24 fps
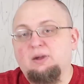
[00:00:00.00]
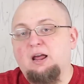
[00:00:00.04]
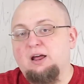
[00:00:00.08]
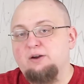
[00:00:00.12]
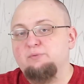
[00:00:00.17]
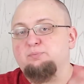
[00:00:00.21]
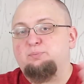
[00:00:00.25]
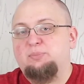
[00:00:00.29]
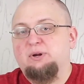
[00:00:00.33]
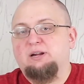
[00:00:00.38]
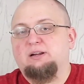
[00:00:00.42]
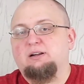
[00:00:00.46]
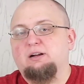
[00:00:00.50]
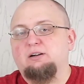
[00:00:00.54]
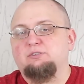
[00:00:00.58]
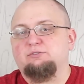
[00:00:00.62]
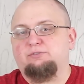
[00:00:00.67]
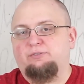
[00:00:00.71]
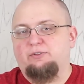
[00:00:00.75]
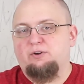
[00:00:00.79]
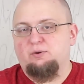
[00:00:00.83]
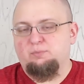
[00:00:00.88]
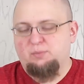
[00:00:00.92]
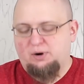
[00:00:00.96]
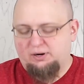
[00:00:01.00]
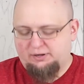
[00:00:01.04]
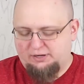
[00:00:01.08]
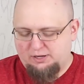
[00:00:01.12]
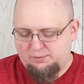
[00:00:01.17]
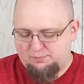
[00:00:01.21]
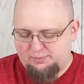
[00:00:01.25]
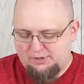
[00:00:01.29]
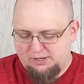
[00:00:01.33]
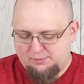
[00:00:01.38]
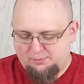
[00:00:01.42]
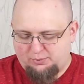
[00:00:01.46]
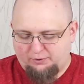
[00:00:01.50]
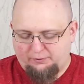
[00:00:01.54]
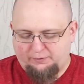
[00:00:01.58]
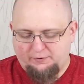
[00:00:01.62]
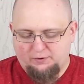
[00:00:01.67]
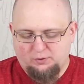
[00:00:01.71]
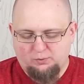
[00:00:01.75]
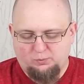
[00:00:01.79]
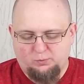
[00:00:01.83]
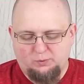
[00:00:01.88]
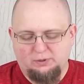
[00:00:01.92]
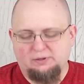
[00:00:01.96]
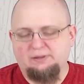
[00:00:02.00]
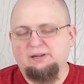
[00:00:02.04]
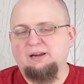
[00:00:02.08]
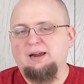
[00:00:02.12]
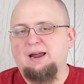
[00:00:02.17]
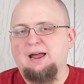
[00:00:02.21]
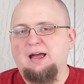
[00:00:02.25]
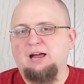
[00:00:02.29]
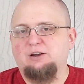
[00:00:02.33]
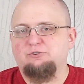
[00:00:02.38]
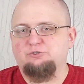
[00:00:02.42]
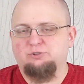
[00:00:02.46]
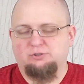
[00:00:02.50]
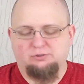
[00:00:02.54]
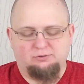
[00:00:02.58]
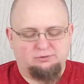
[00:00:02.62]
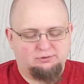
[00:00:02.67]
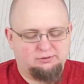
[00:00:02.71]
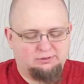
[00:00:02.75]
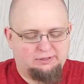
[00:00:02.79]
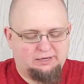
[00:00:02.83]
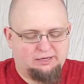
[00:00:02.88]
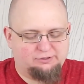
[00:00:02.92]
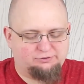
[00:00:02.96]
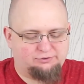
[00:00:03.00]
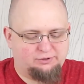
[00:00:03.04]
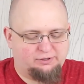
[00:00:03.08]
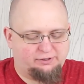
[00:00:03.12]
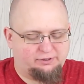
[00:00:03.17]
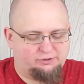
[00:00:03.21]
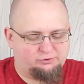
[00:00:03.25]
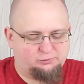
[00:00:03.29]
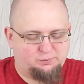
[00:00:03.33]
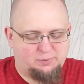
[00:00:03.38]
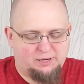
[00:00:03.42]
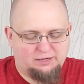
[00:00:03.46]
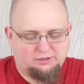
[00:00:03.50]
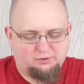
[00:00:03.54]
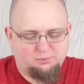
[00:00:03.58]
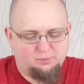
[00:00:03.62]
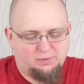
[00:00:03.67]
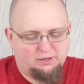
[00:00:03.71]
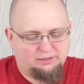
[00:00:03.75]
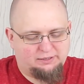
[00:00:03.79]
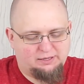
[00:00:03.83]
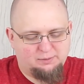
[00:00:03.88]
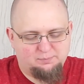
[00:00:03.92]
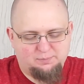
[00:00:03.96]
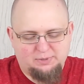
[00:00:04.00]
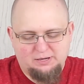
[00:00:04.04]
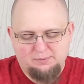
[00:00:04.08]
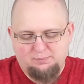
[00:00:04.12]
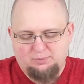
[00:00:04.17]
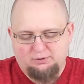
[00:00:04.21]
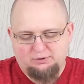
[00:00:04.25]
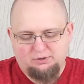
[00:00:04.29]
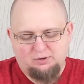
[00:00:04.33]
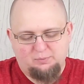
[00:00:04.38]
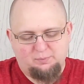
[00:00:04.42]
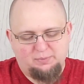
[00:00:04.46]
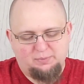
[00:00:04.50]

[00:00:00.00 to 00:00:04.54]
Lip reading: And because they're monkey people, they're really agile, as you'd expect monkey people to